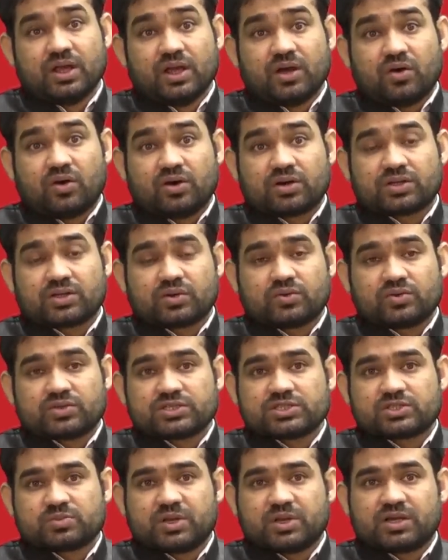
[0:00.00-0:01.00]
or the
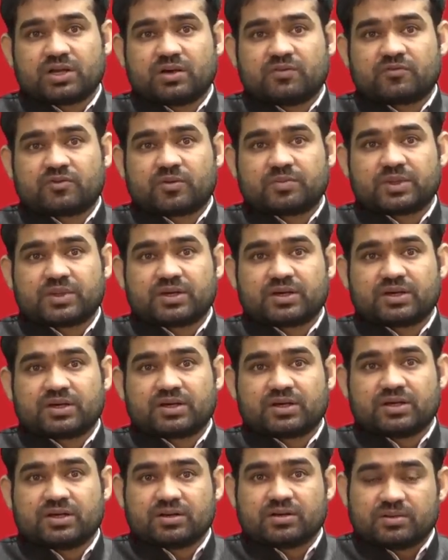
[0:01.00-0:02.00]
questions may come from the
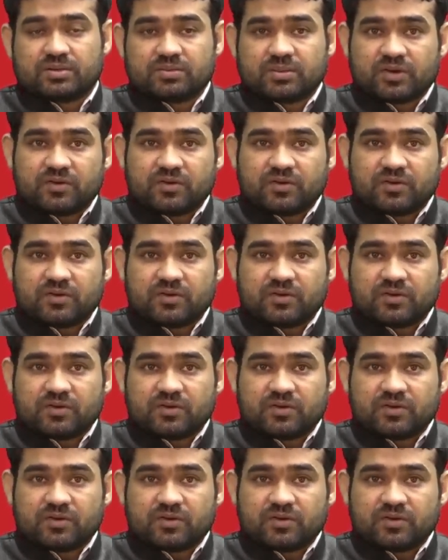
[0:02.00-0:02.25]
uh,